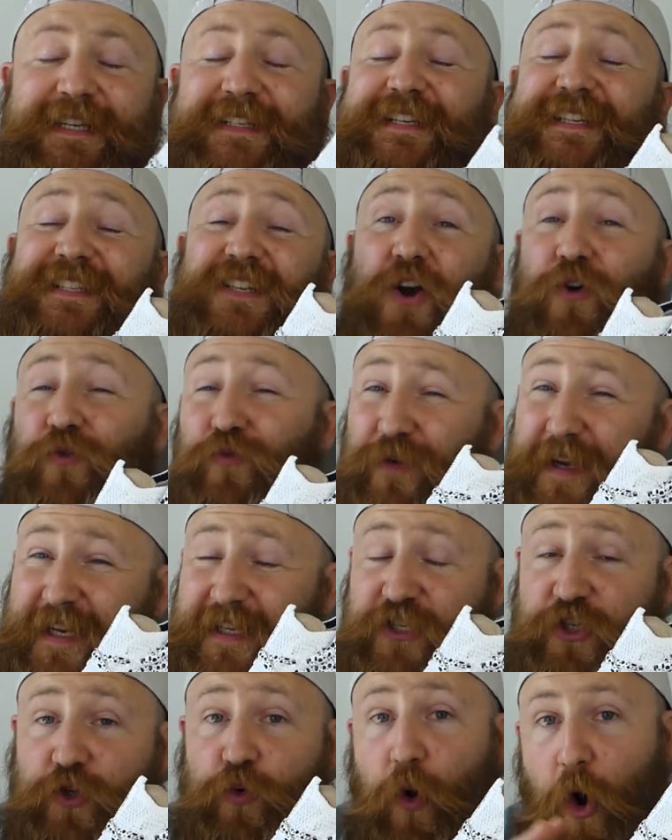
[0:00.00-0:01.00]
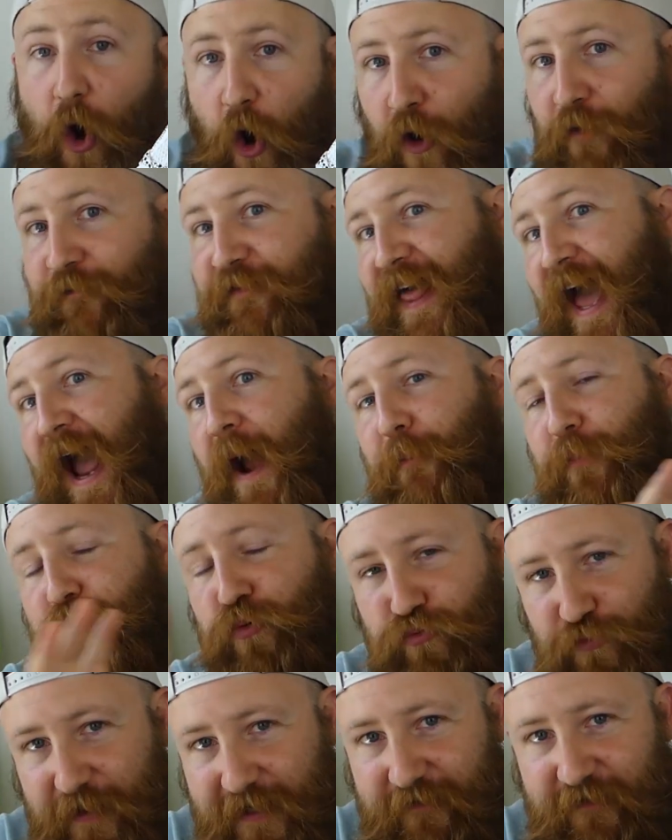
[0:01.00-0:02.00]
is this a redo of that
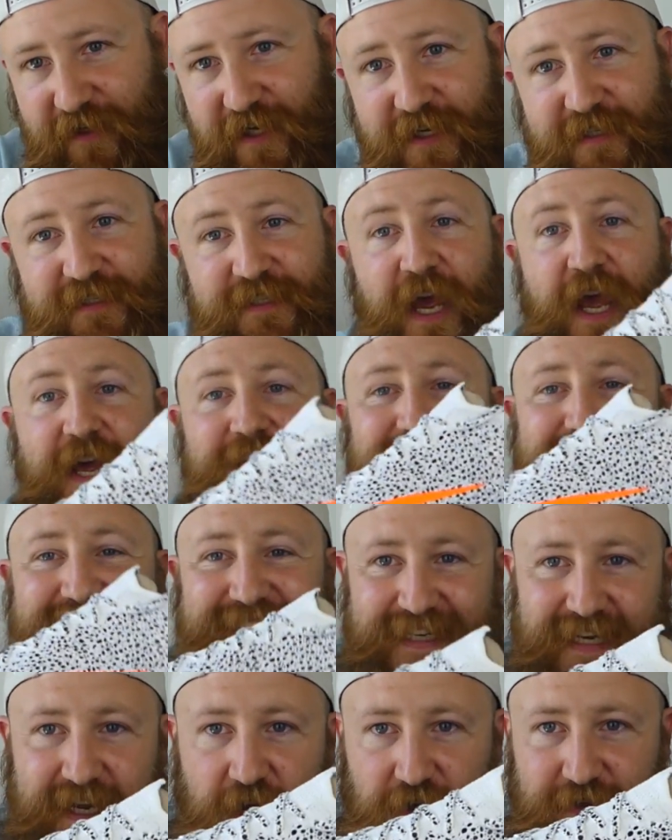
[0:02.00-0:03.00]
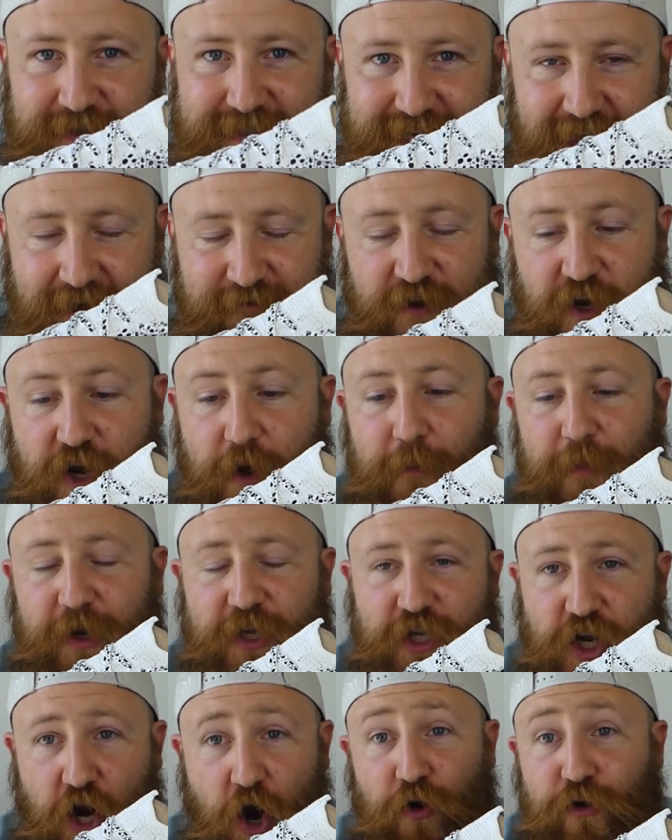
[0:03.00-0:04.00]
previous CR7
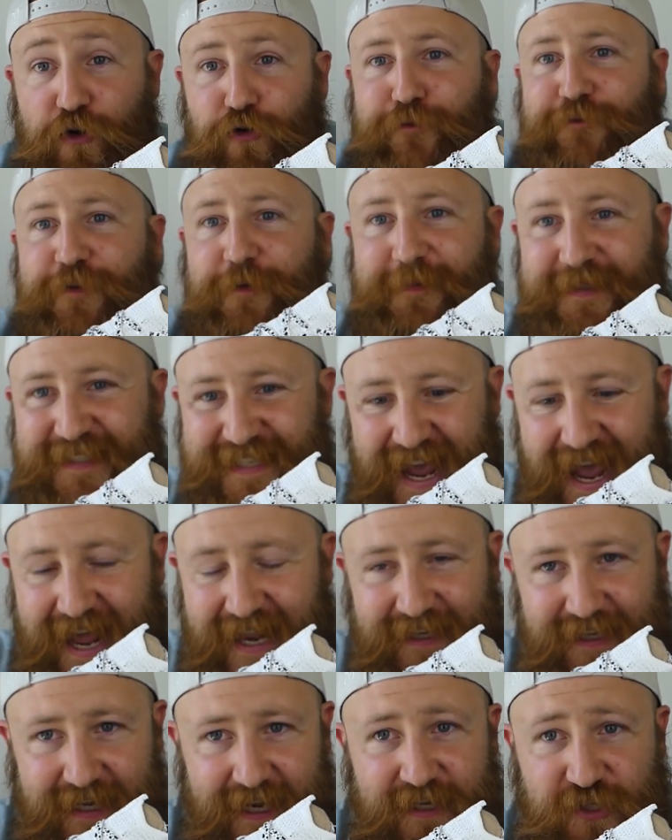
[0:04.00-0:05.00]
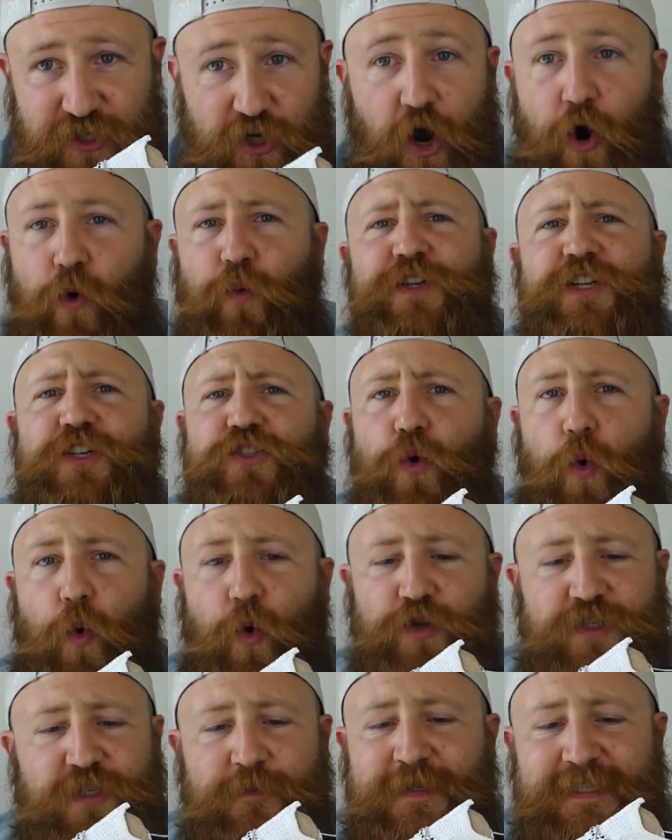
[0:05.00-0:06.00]
Mercurial from 10 years ago, which is
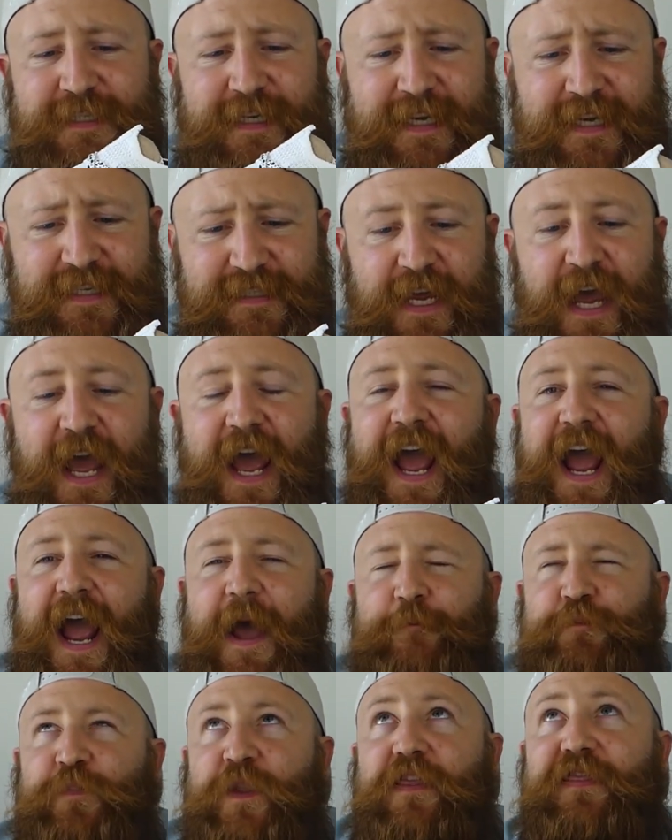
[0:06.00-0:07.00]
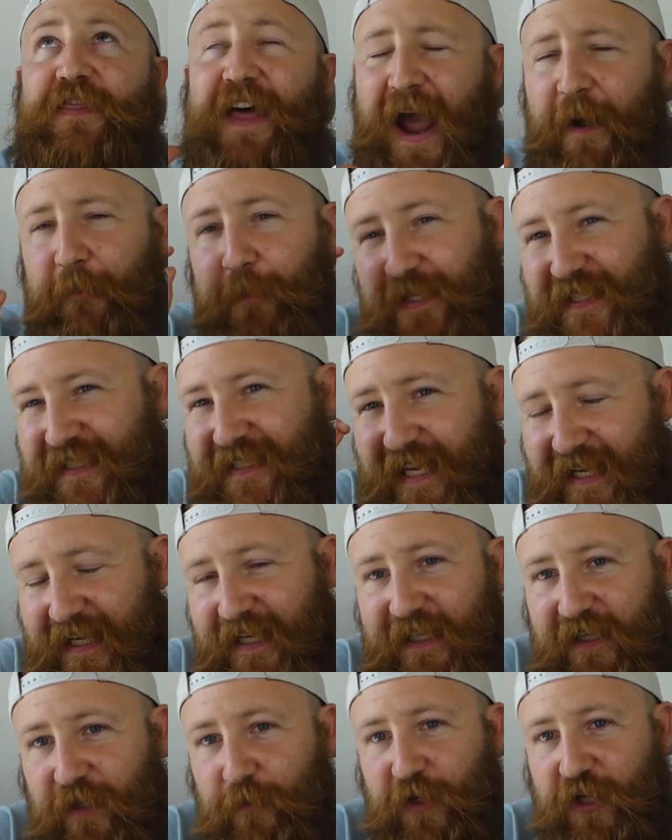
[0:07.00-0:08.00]
awesome as it is, that
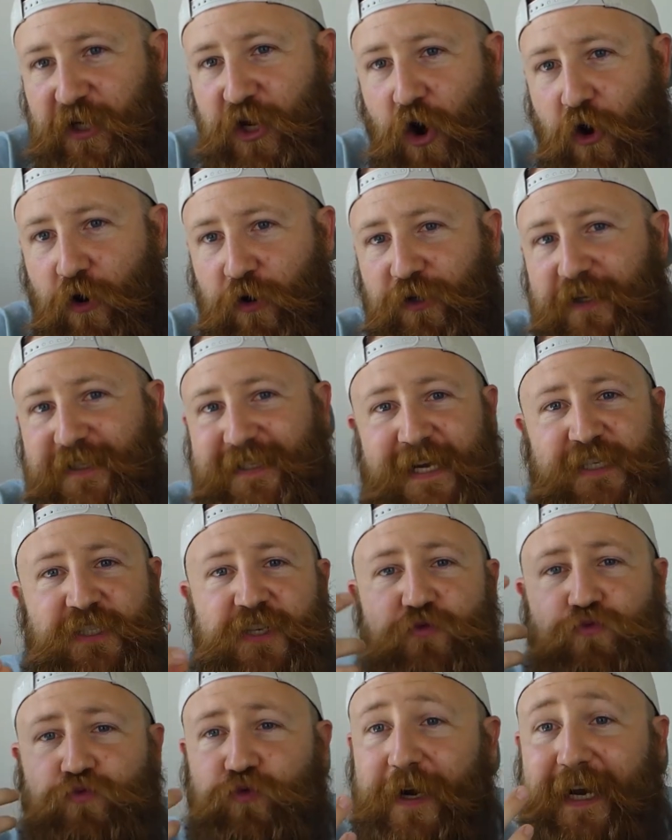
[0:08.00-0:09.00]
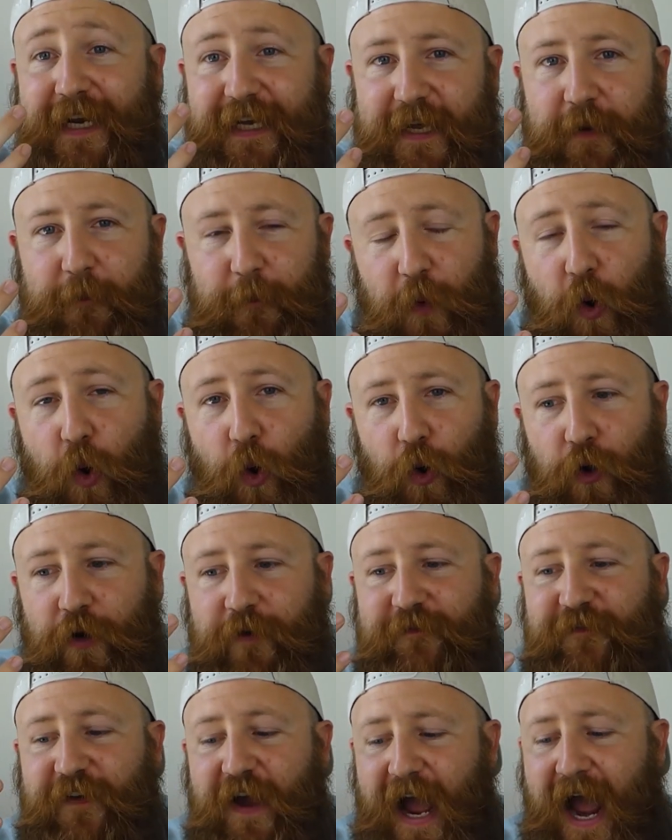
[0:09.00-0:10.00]
particular Mercurial is actually really
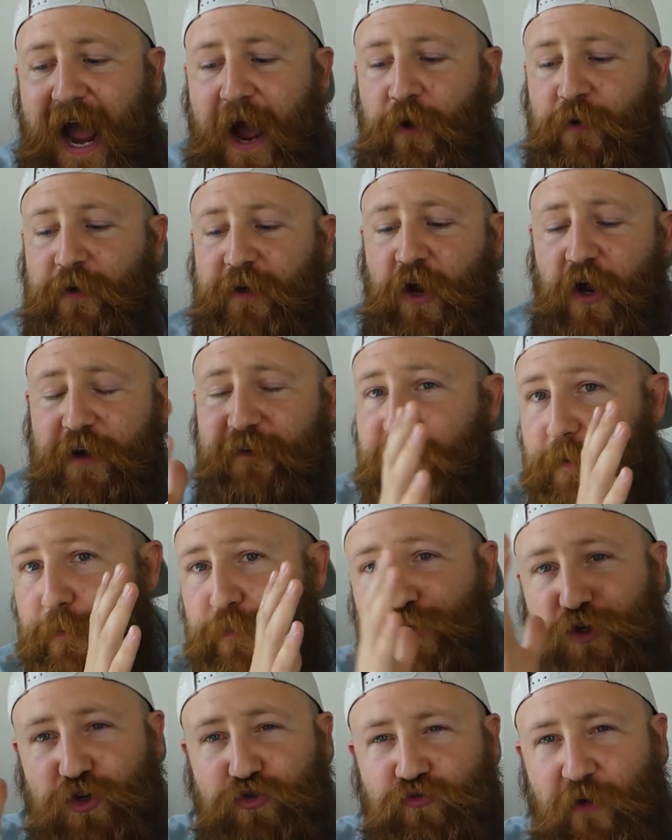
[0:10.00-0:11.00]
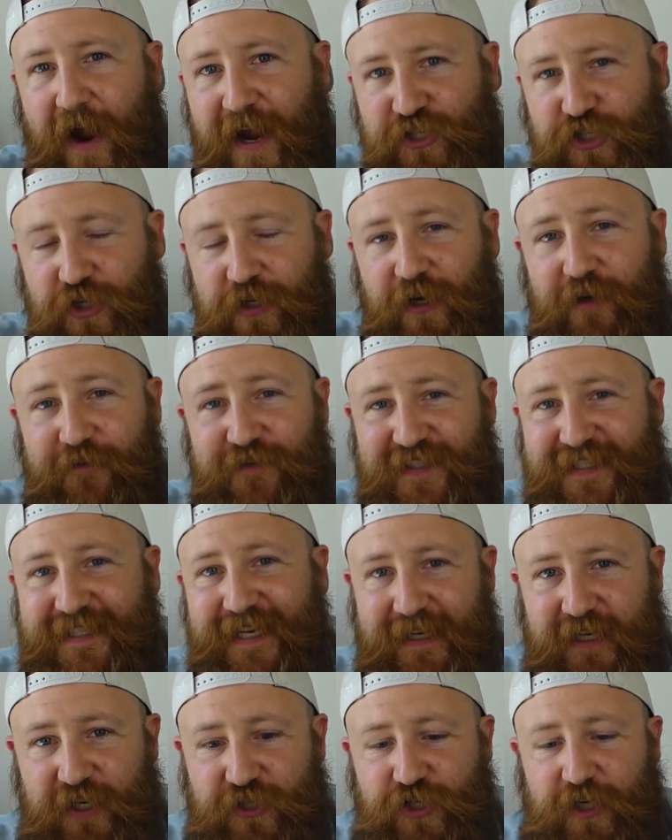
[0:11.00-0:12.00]
important for how kind of the progression of
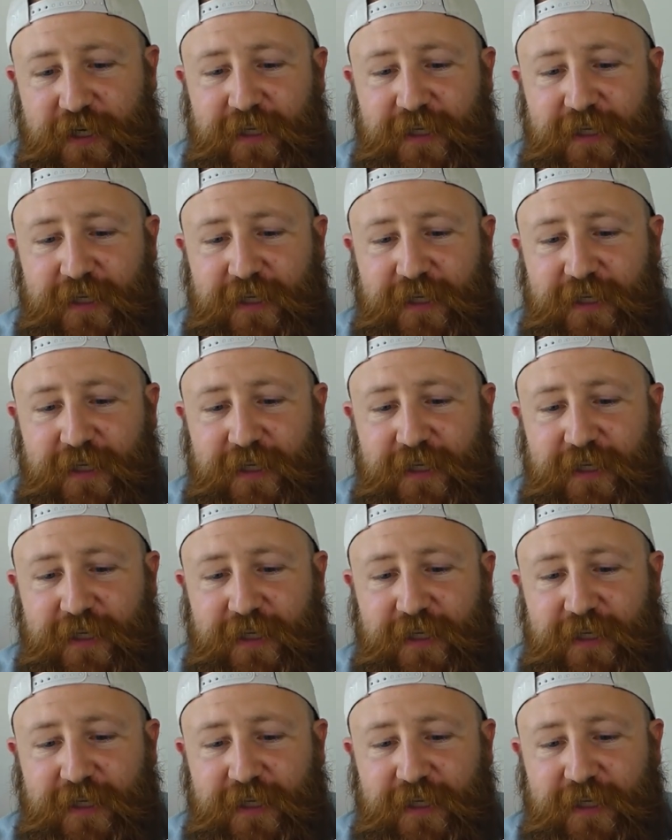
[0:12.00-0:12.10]
signature